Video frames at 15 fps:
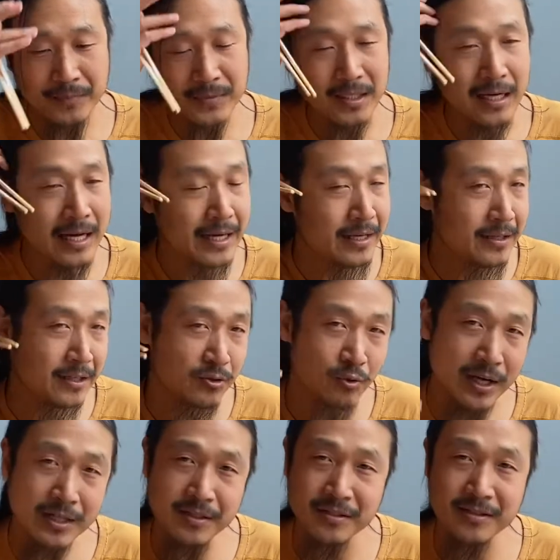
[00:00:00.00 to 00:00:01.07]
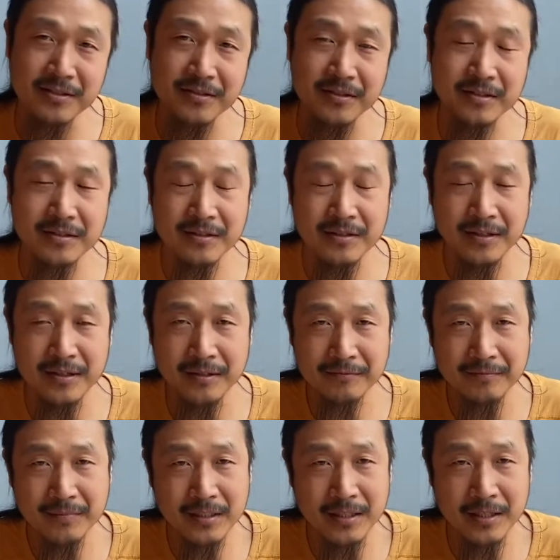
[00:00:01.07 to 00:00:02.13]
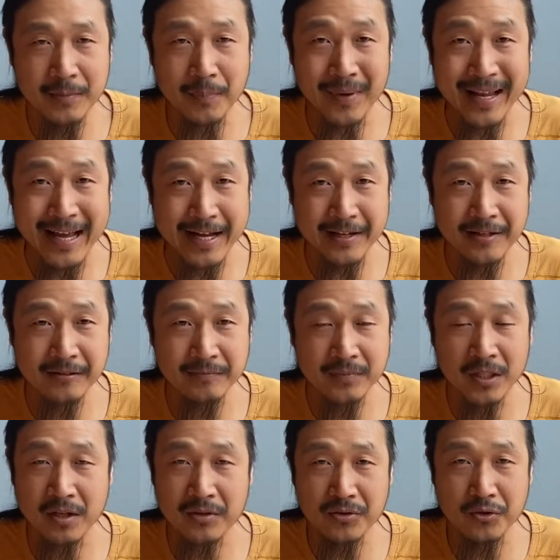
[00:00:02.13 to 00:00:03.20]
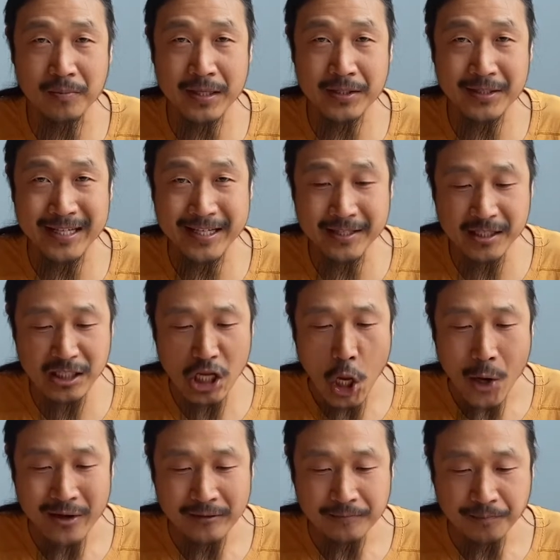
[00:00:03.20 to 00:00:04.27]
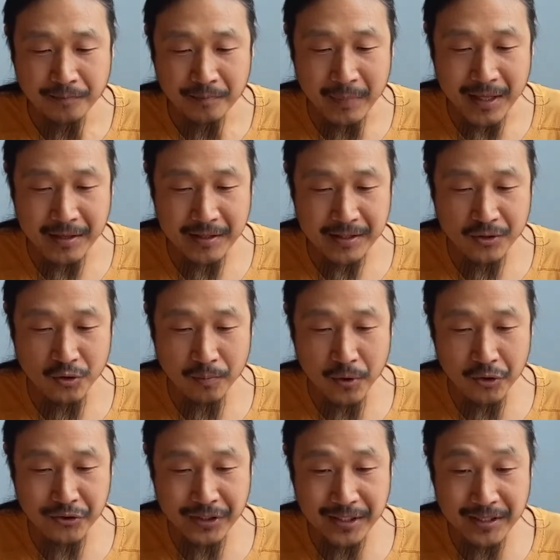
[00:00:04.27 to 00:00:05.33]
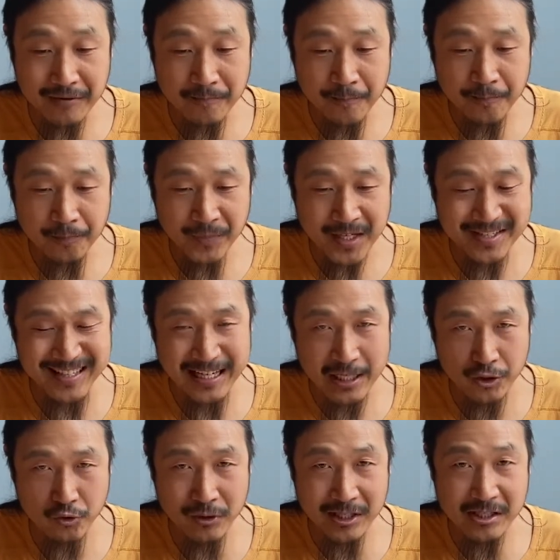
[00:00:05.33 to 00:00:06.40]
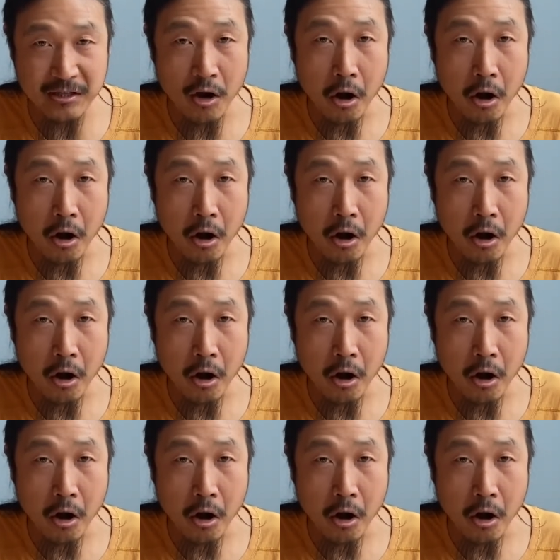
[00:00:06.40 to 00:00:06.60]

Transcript: and the rice is like bland, not too much taste. But this Kung Pao chicken is like a treat.